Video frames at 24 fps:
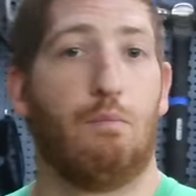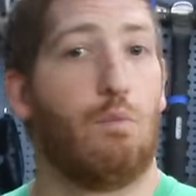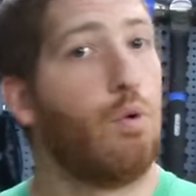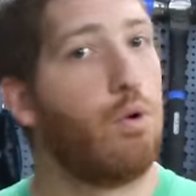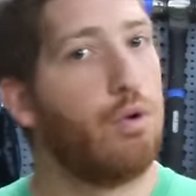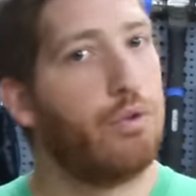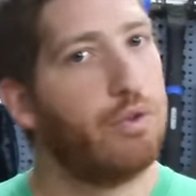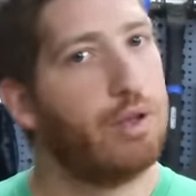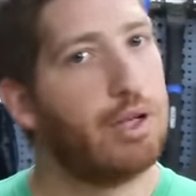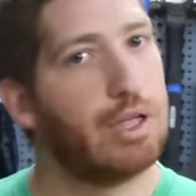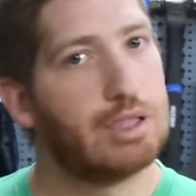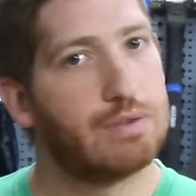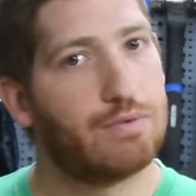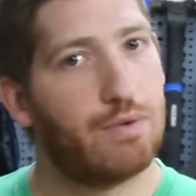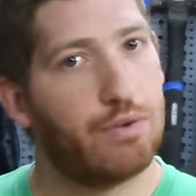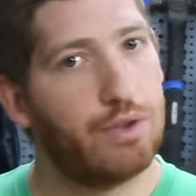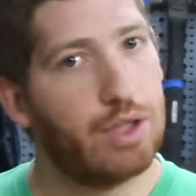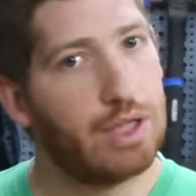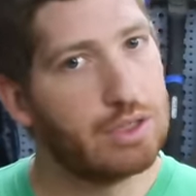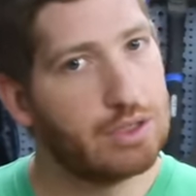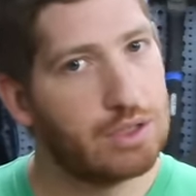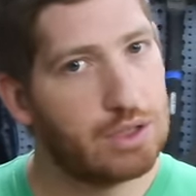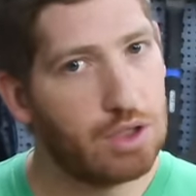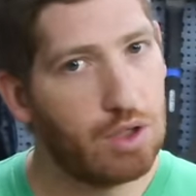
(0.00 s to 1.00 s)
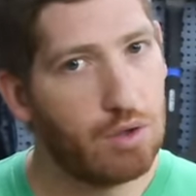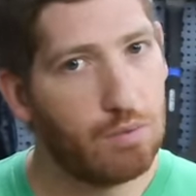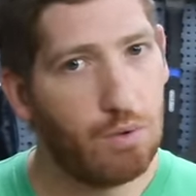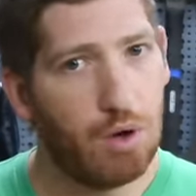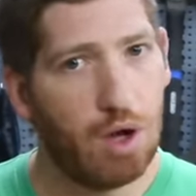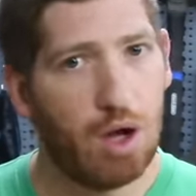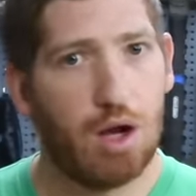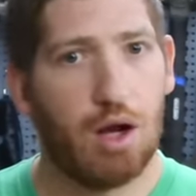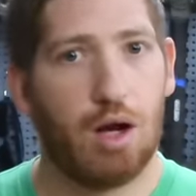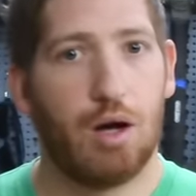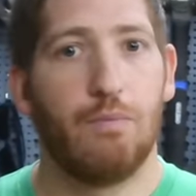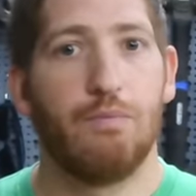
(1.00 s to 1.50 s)
more things for things to go
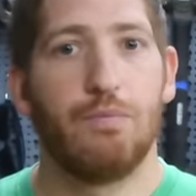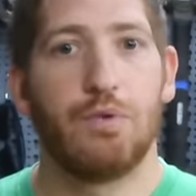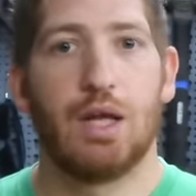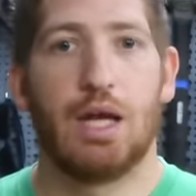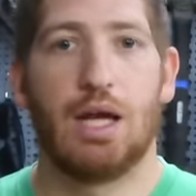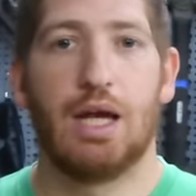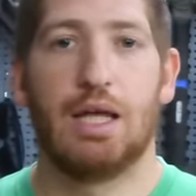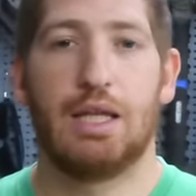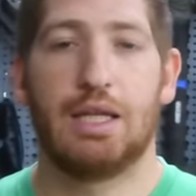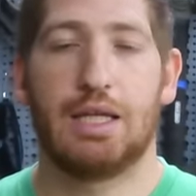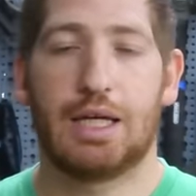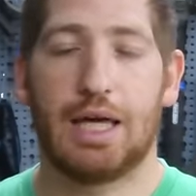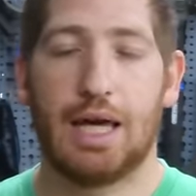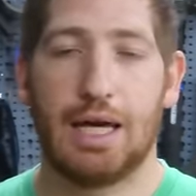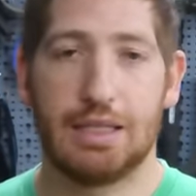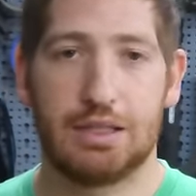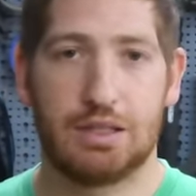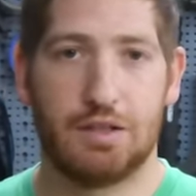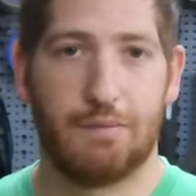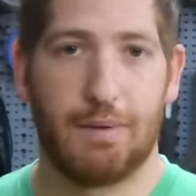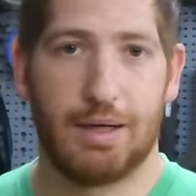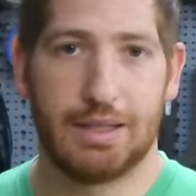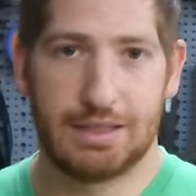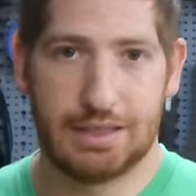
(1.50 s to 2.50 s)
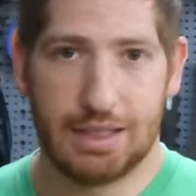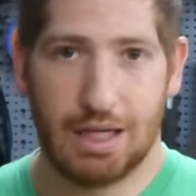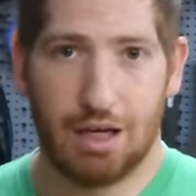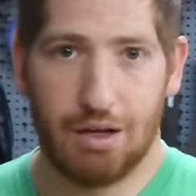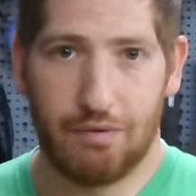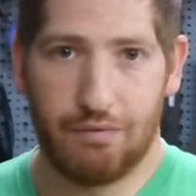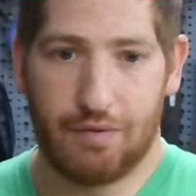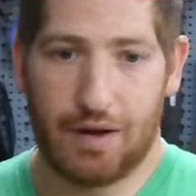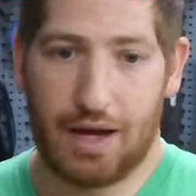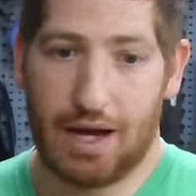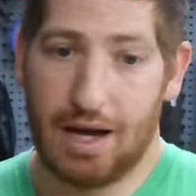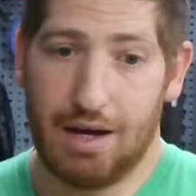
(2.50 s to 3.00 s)
wrong. And in the case of
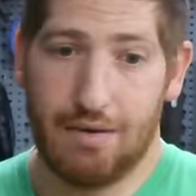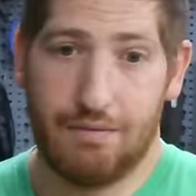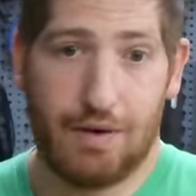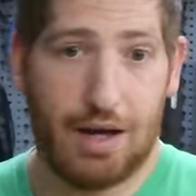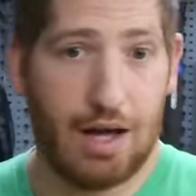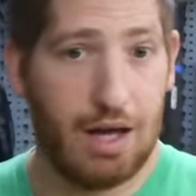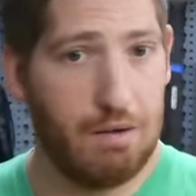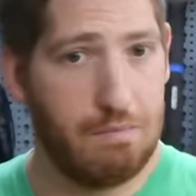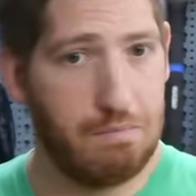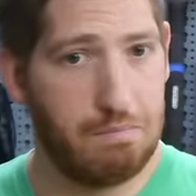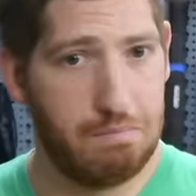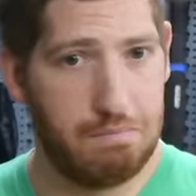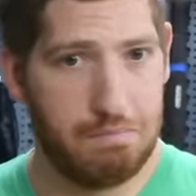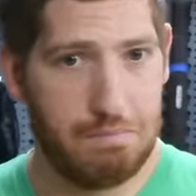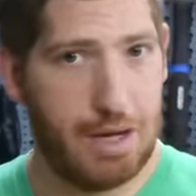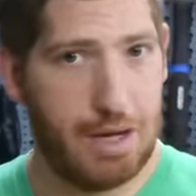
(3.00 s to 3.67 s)
myself, I've had